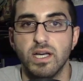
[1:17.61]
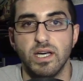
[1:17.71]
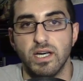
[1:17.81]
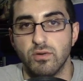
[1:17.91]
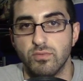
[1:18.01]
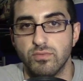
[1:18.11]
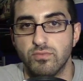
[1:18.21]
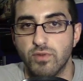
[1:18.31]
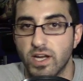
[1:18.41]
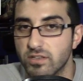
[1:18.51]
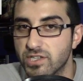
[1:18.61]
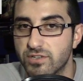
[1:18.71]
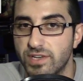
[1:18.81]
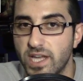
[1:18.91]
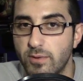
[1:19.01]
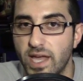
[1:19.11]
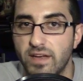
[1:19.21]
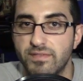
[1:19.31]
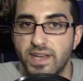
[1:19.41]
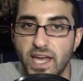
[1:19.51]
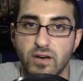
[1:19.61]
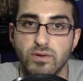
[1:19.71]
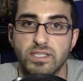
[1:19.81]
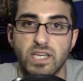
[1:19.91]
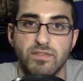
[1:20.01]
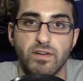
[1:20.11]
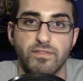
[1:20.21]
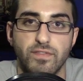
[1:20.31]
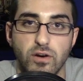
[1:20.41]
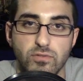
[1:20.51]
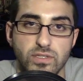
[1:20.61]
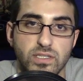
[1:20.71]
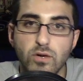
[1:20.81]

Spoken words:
a regular screen that we have now inside of our phones?